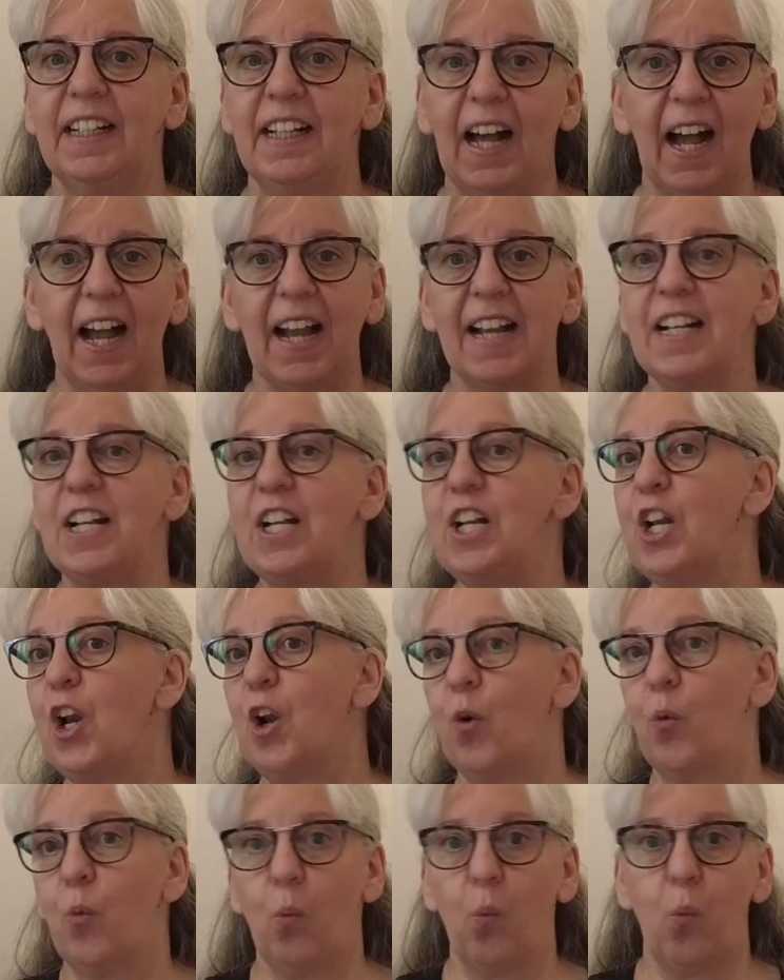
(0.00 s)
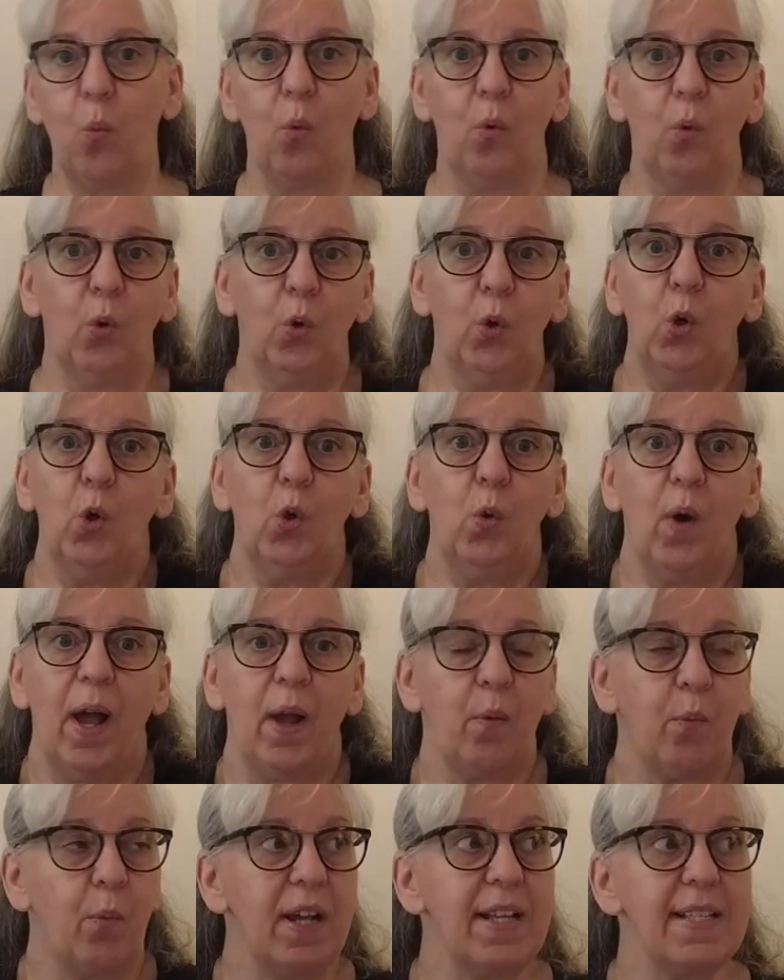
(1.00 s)
I didn't know who I
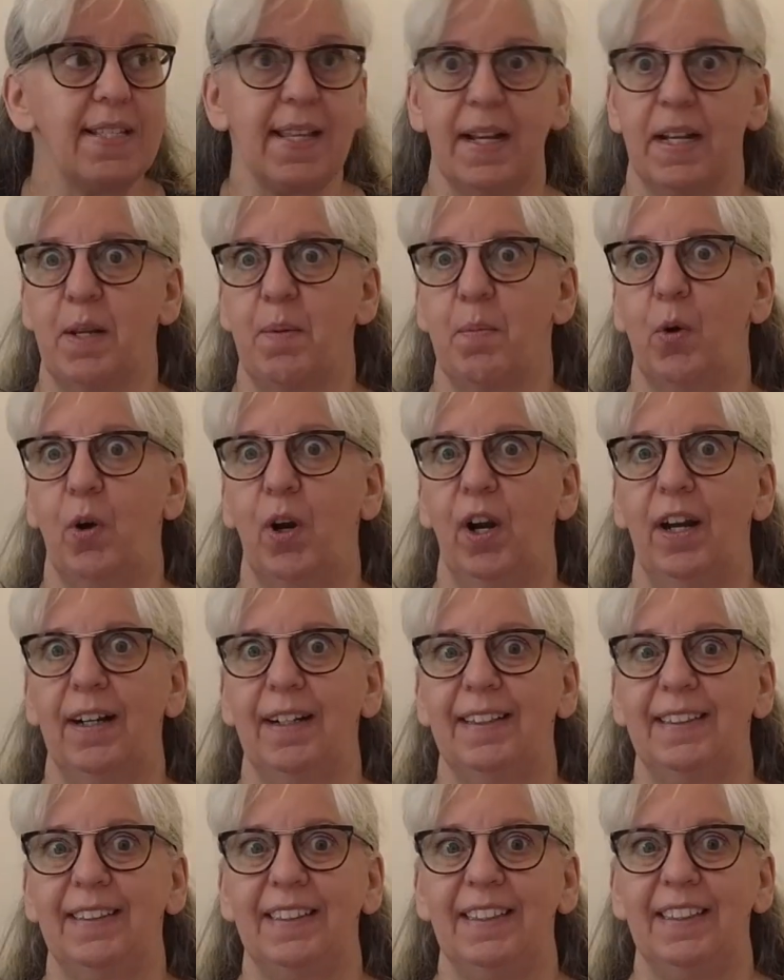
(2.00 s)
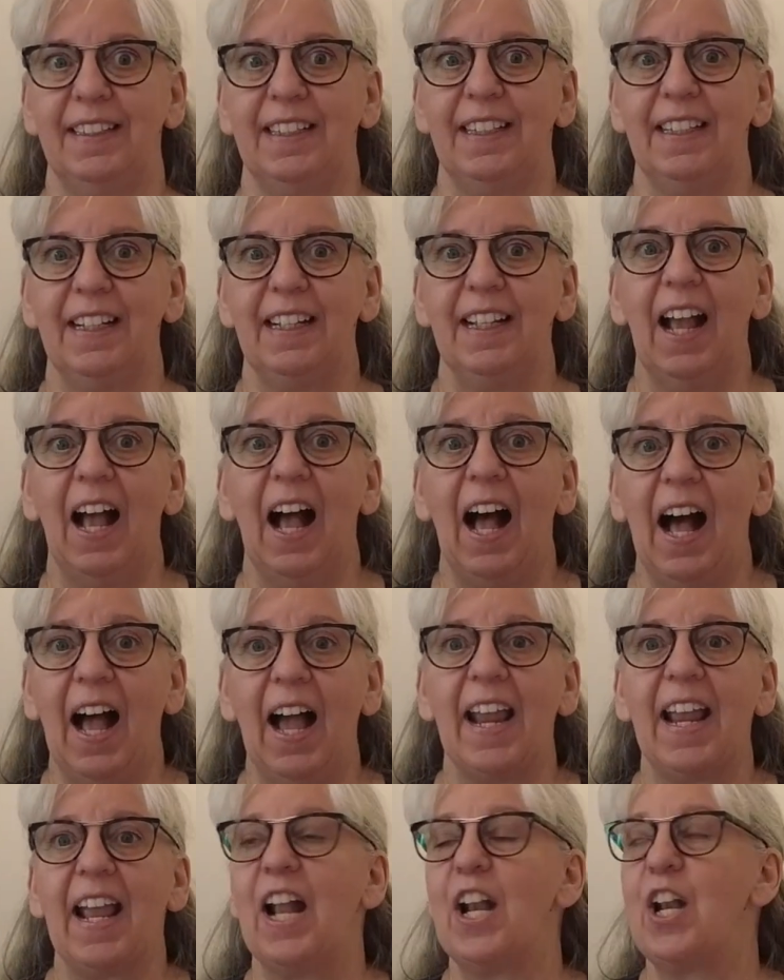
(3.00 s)
was anymore.
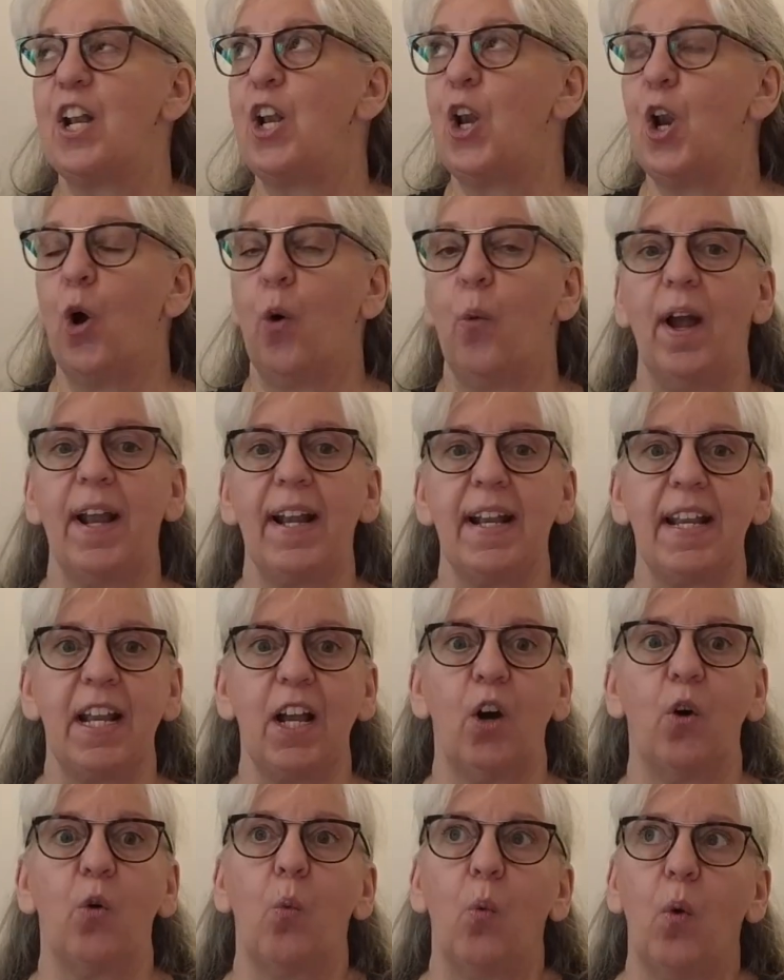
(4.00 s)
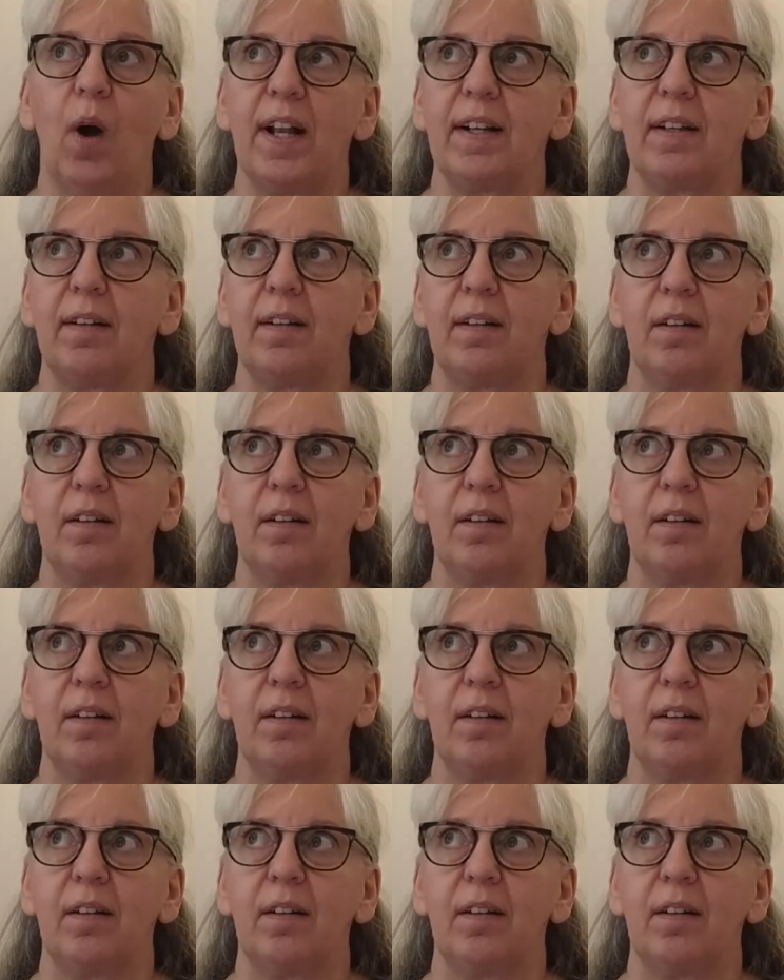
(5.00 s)
I had no idea what